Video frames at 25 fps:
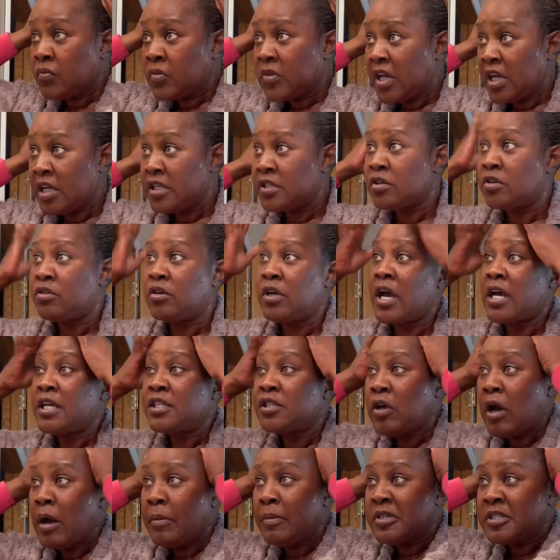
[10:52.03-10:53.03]
And so you guys
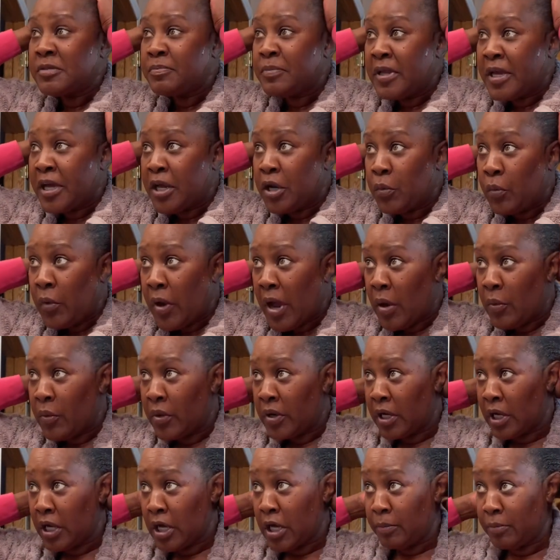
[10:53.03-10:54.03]
know I was playing around with a
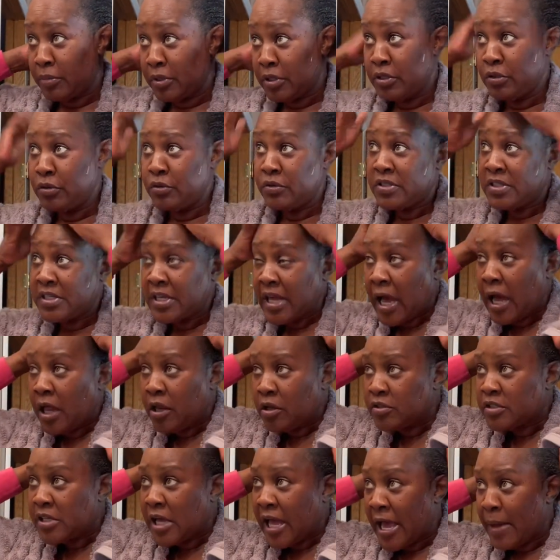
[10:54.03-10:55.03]
couple of new
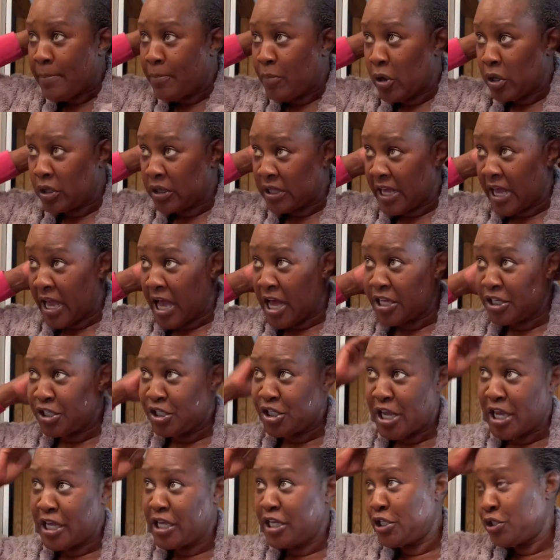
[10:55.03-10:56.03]
styles. I have bought the Aunt
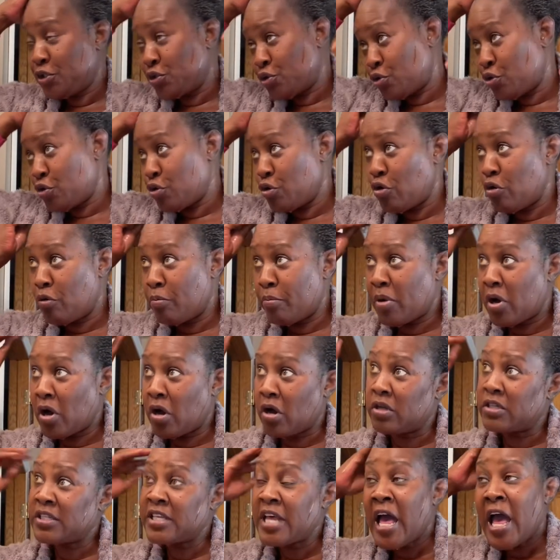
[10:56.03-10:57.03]
Jackie's Curl
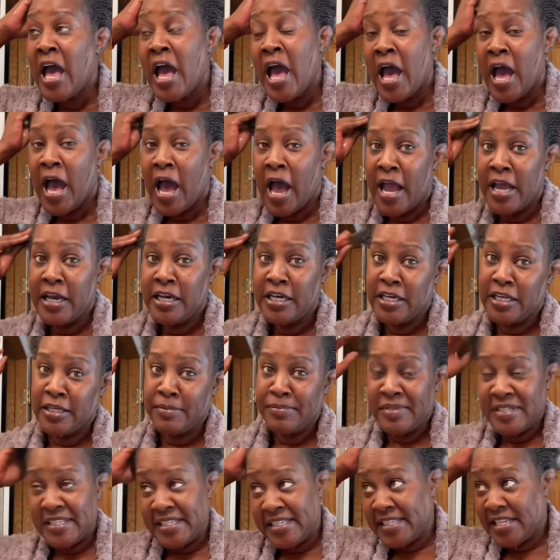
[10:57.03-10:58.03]
Balls. I ended up
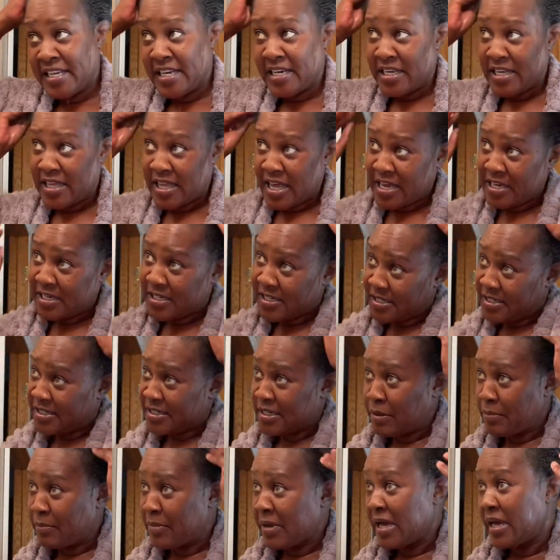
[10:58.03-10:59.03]
sending that to
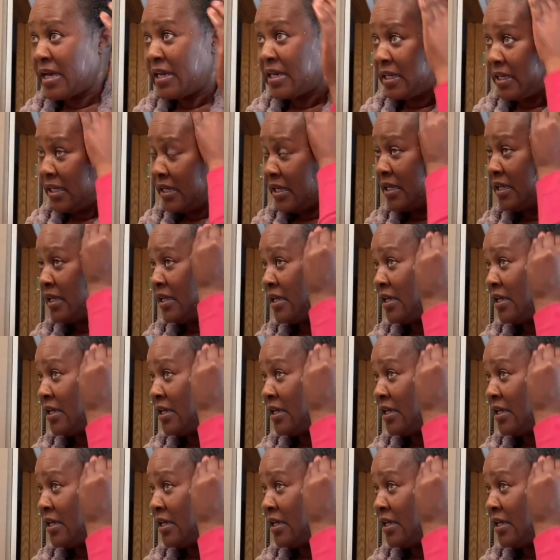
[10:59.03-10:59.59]
somebody.